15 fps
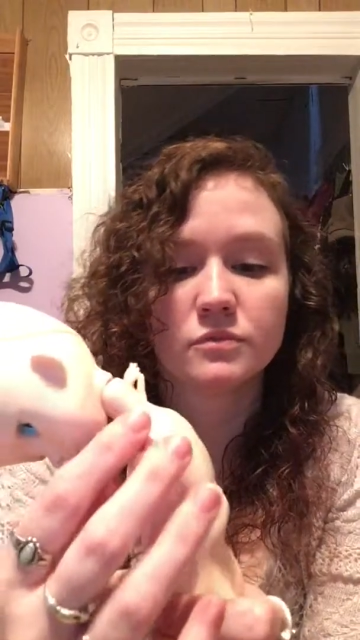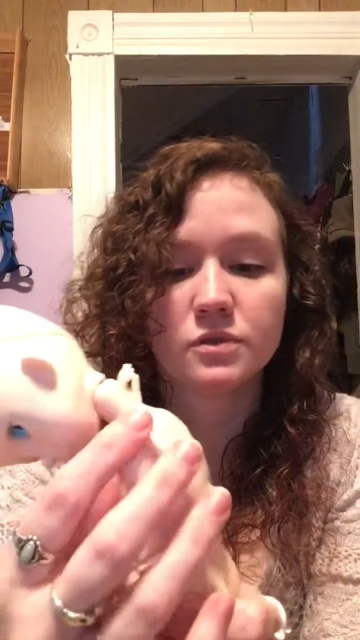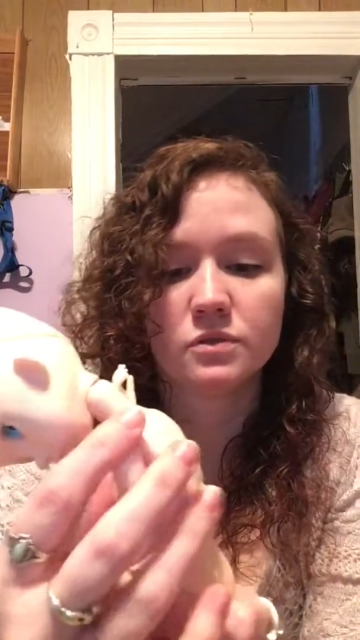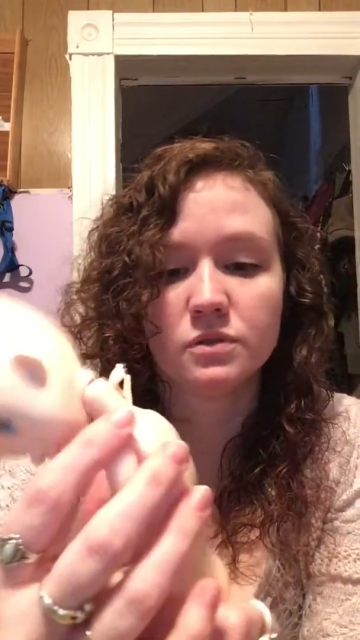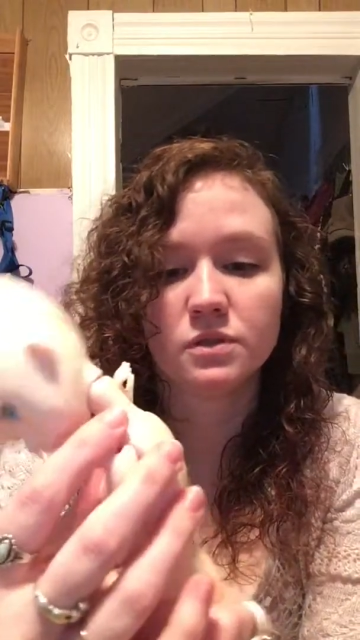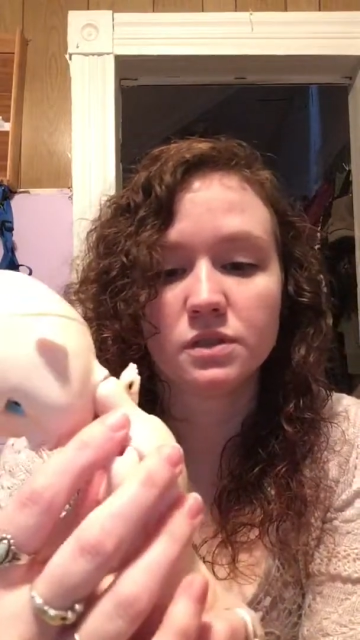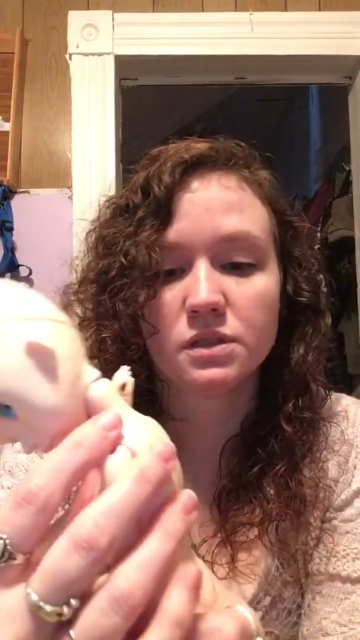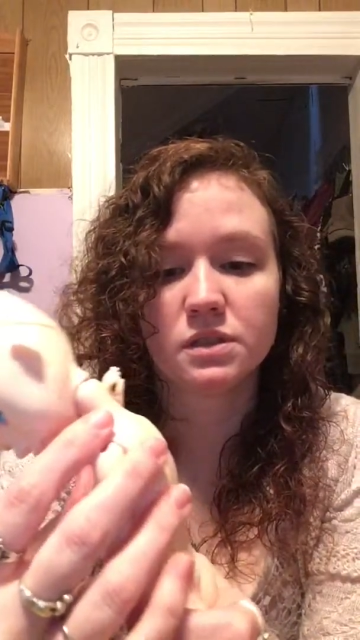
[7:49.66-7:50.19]

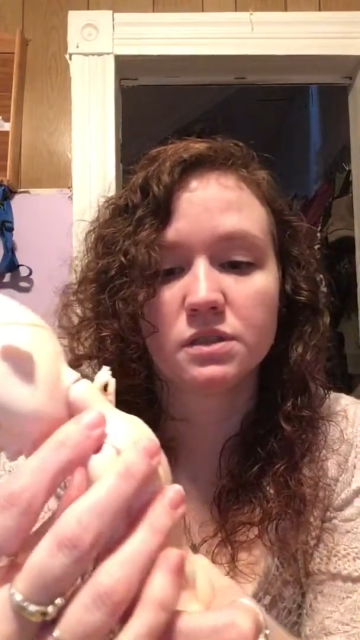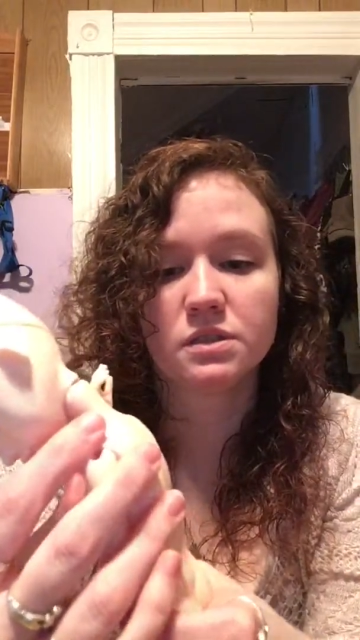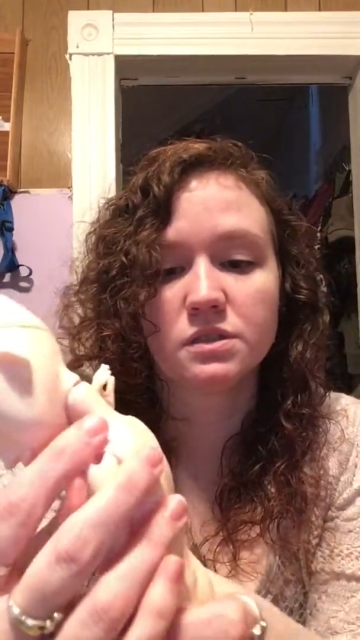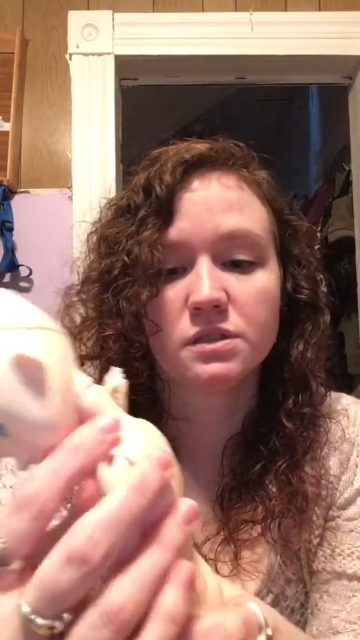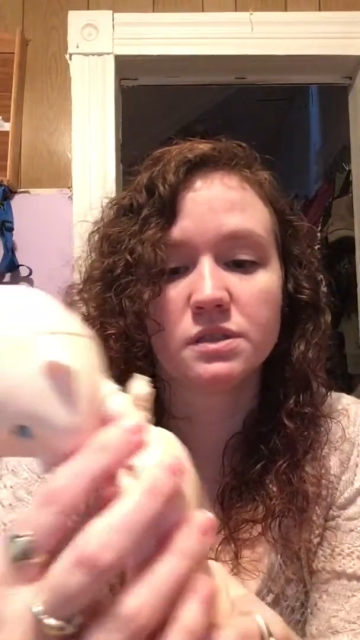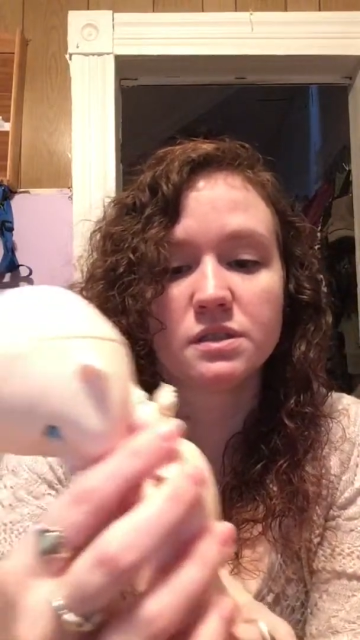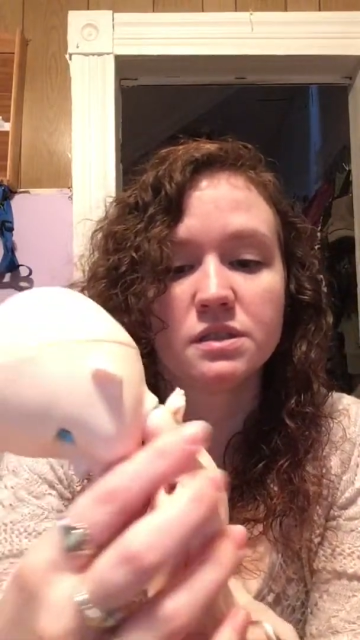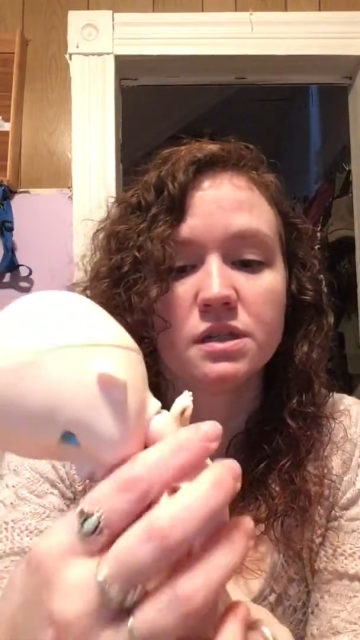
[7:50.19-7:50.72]
You can get her to
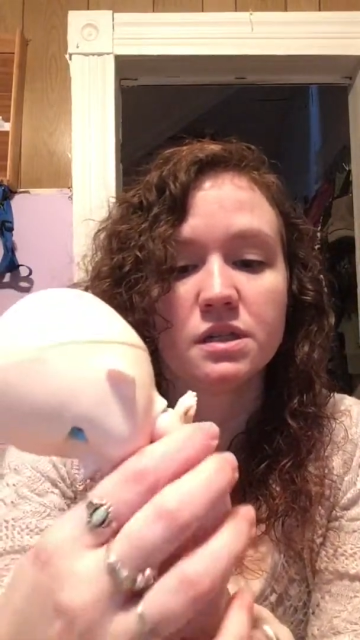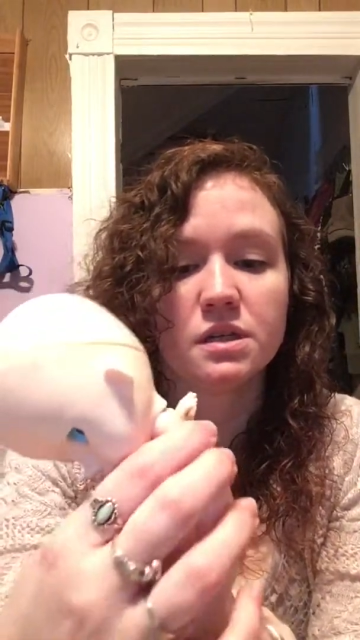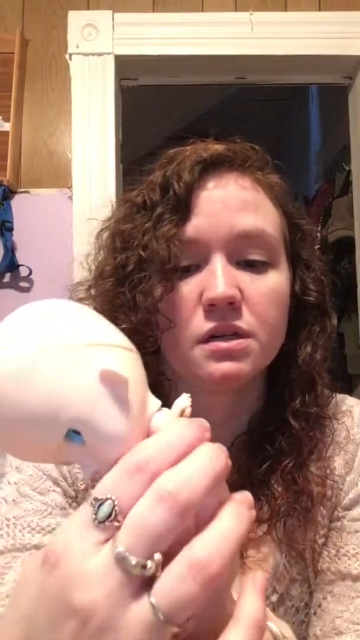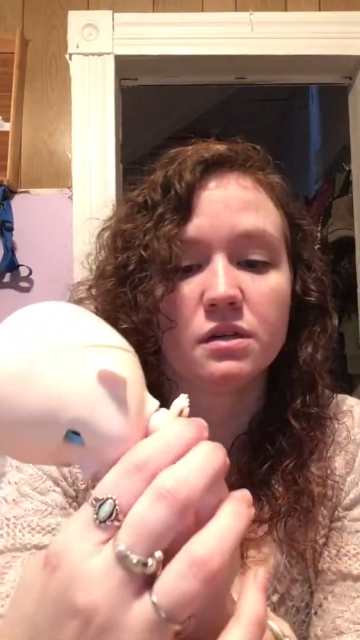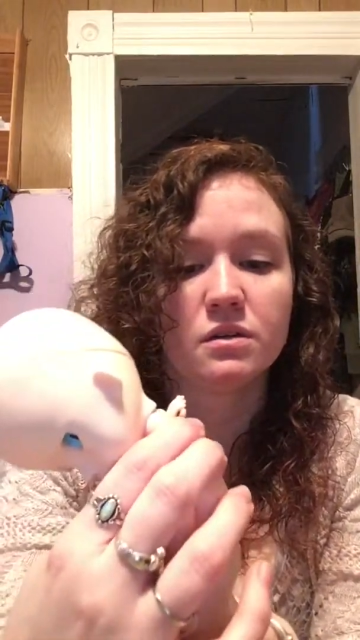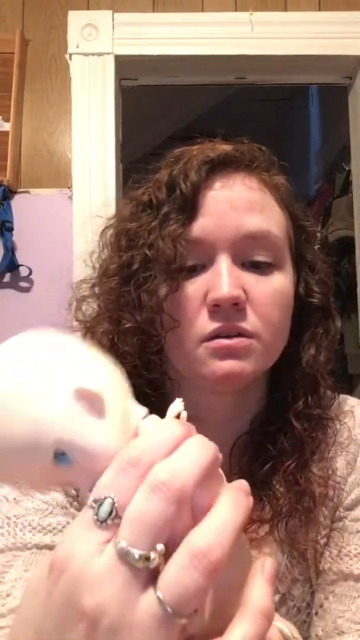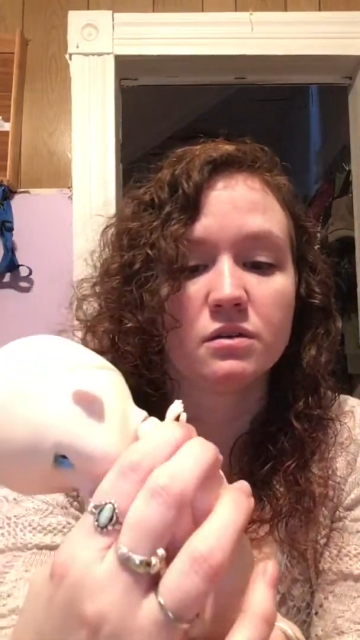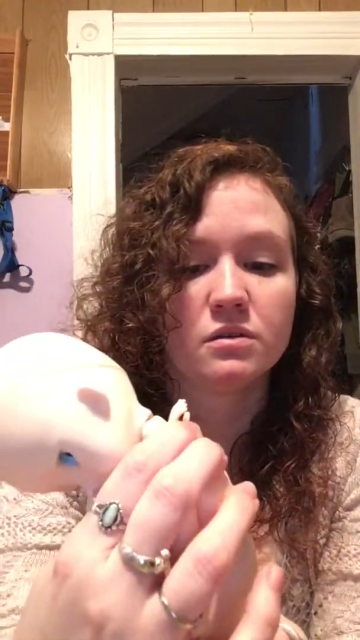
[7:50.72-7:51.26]

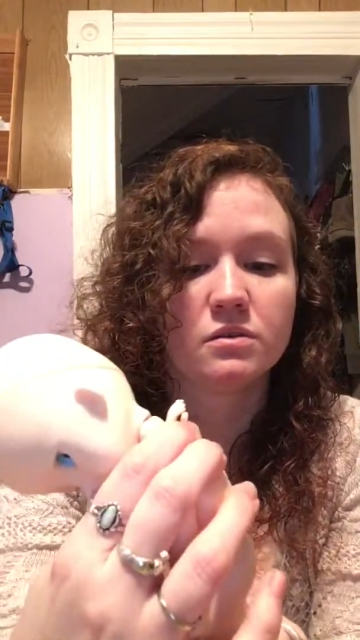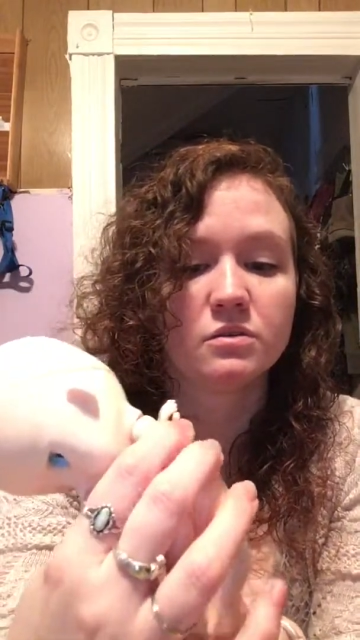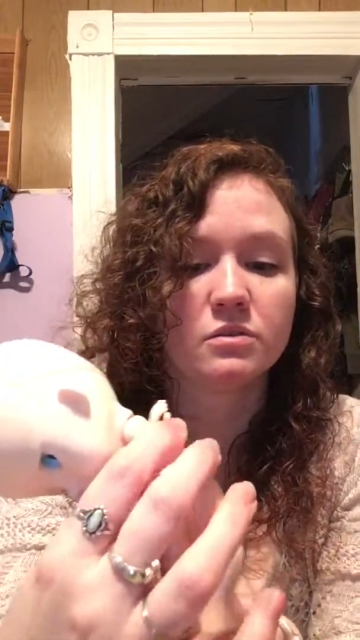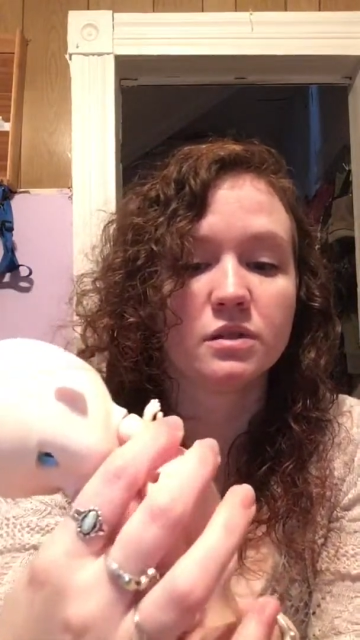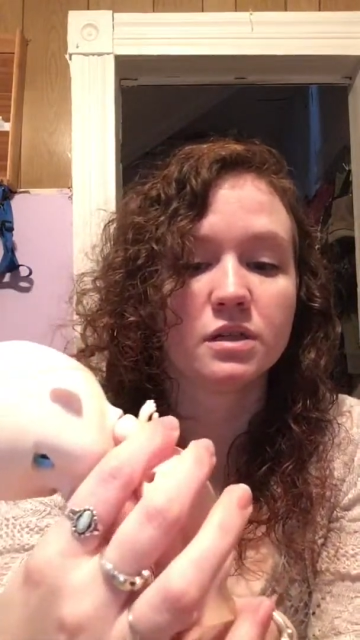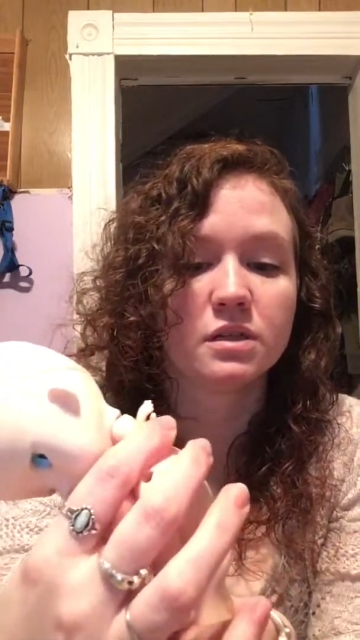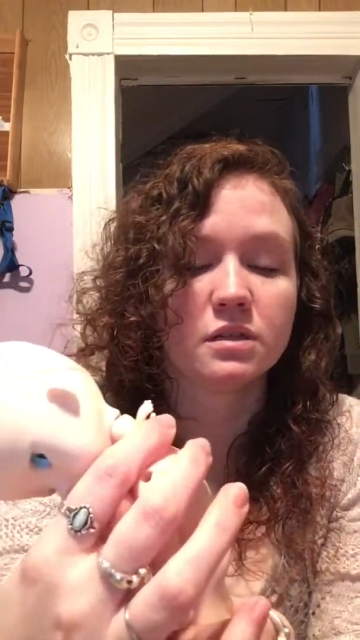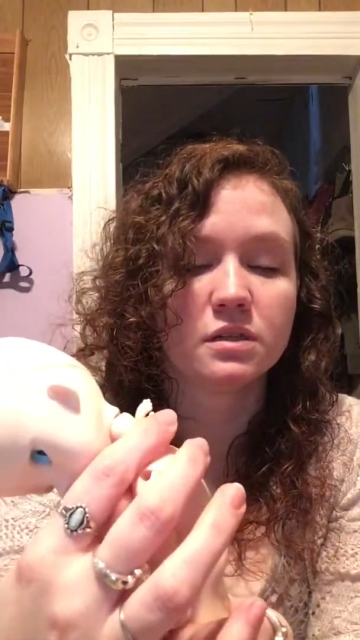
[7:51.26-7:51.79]
stay all the
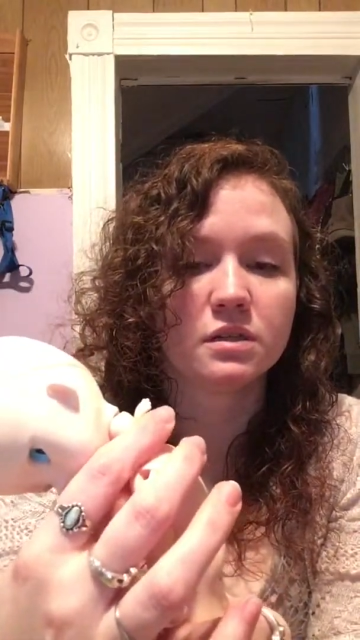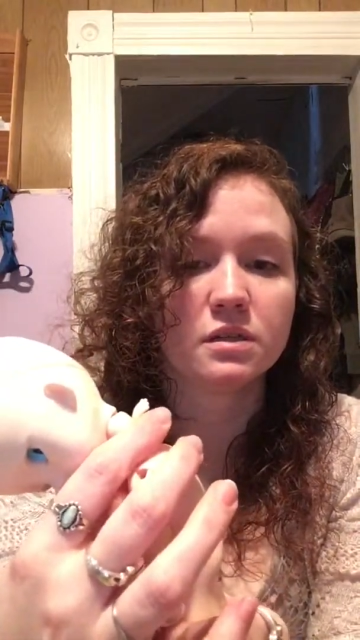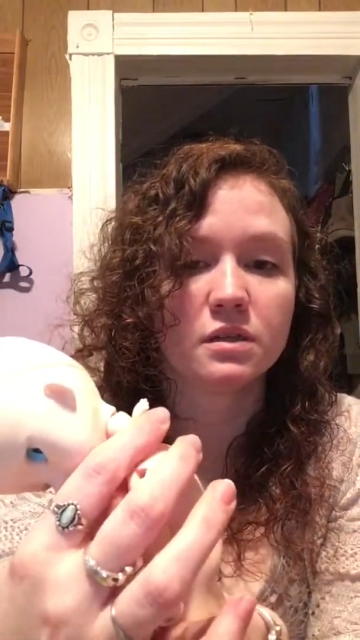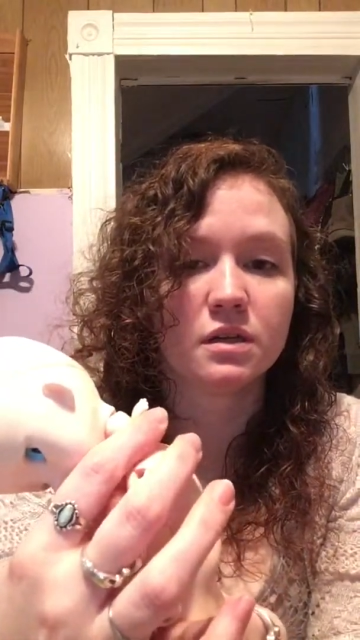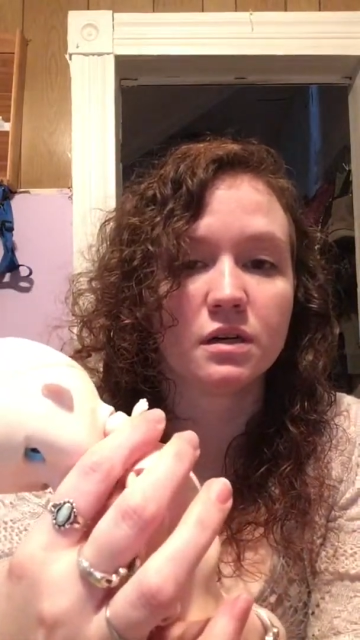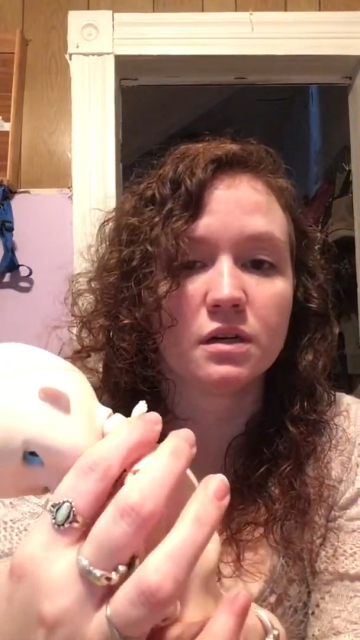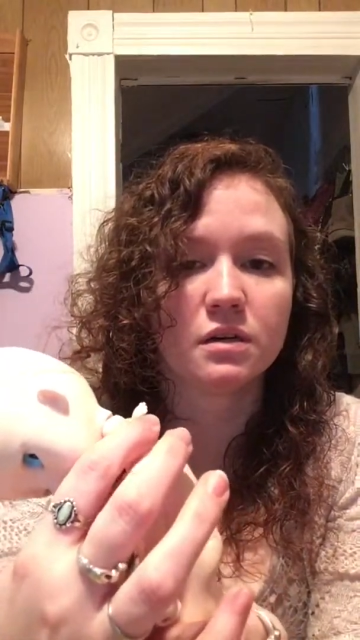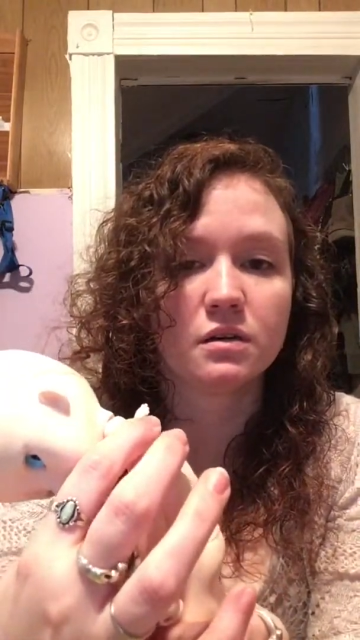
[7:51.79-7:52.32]
way like
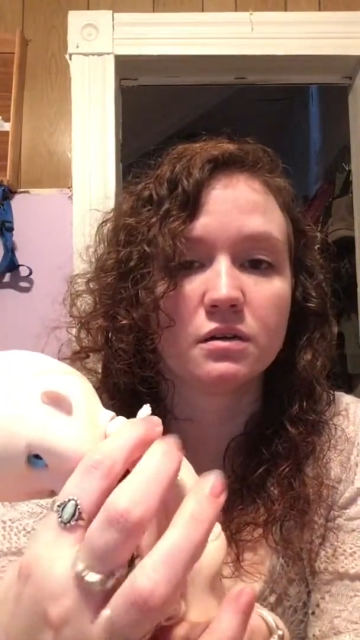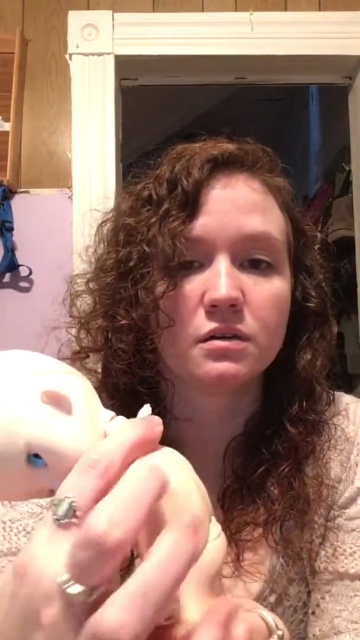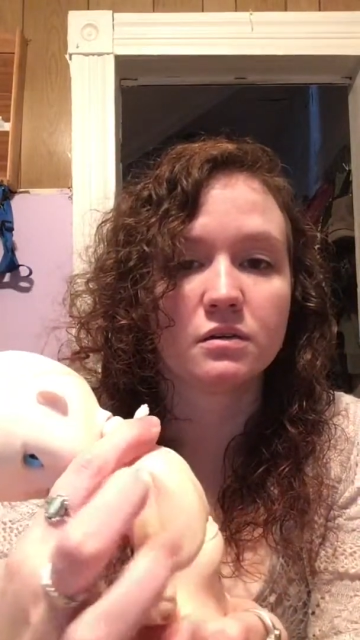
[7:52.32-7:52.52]
that